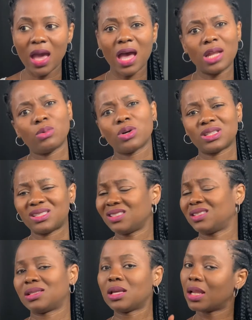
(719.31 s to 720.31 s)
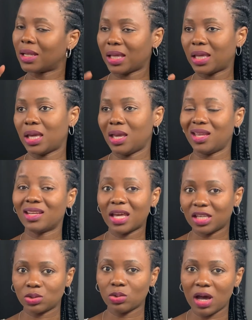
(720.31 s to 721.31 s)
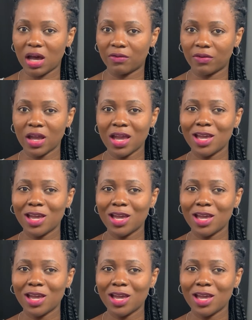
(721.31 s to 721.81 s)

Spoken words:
and what is like nice to have,